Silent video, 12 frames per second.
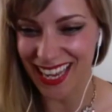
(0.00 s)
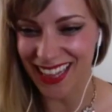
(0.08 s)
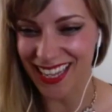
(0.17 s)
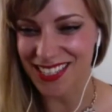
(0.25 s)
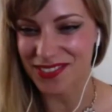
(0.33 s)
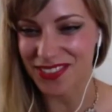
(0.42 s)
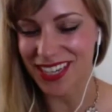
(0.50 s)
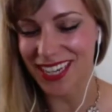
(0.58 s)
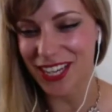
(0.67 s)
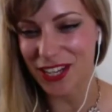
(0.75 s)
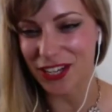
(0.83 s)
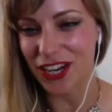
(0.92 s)
That's really
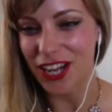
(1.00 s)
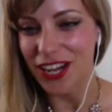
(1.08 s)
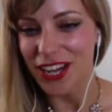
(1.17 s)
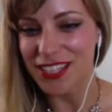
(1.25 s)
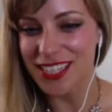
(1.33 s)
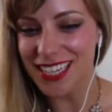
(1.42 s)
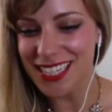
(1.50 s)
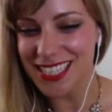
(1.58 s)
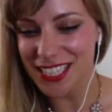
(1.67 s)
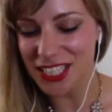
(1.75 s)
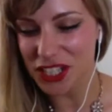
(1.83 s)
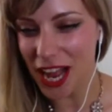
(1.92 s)
good. And can you
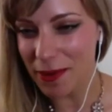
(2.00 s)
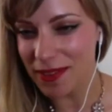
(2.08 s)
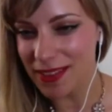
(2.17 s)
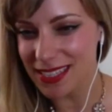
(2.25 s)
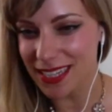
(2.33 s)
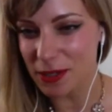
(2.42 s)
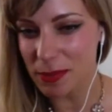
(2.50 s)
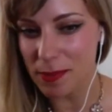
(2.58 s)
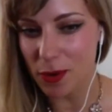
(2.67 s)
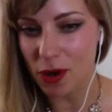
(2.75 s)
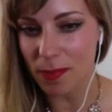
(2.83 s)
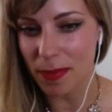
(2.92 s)
share with us a little bit
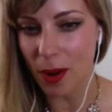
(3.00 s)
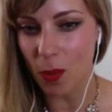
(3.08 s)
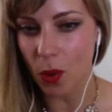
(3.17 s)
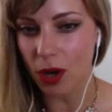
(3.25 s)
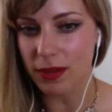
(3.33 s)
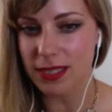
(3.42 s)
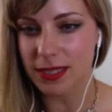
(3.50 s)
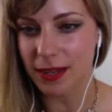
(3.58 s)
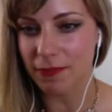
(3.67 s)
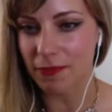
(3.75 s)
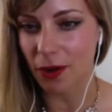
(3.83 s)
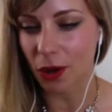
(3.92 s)
more about what's
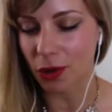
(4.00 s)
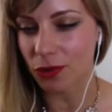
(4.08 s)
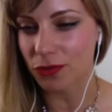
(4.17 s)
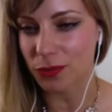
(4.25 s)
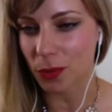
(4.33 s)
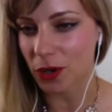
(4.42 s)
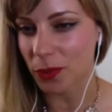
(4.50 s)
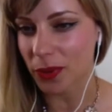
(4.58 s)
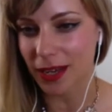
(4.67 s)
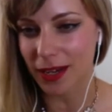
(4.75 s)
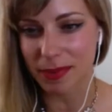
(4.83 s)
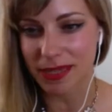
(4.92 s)
involved? What are we
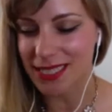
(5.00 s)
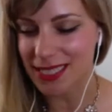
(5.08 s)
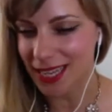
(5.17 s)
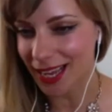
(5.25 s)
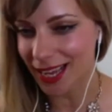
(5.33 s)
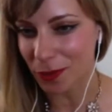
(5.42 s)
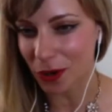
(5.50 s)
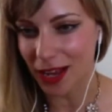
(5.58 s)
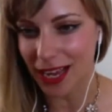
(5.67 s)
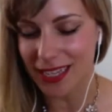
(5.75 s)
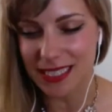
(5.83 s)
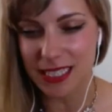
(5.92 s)
going to be seeing? What
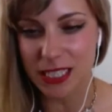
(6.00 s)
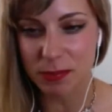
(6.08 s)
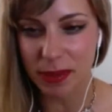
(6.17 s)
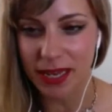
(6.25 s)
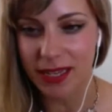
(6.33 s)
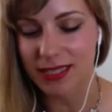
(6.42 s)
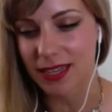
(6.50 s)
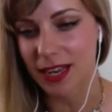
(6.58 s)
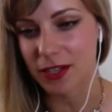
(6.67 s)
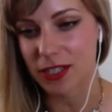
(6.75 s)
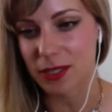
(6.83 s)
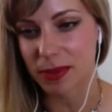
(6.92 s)
kinds of speakers are
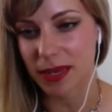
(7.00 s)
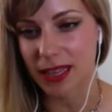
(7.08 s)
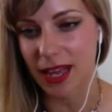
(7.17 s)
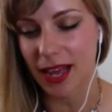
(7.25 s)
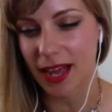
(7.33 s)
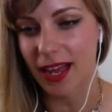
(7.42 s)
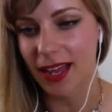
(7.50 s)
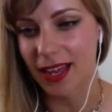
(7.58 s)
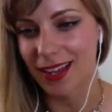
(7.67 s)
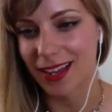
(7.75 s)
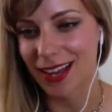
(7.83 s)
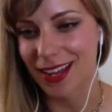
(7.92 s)
going to be there?
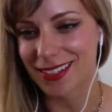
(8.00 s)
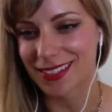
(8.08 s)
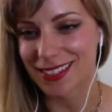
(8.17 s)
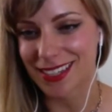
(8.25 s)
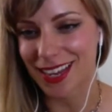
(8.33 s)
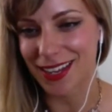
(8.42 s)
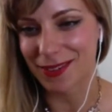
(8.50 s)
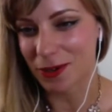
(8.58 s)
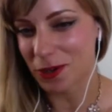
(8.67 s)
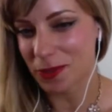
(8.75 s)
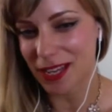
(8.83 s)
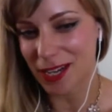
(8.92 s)
And what
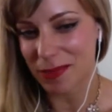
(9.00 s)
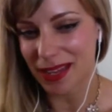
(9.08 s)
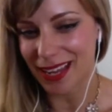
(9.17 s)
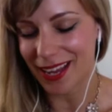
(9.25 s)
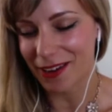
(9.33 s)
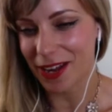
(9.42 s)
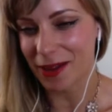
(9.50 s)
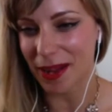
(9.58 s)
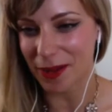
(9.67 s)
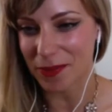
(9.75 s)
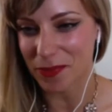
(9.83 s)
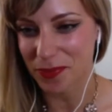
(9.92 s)
are we going to be hearing about?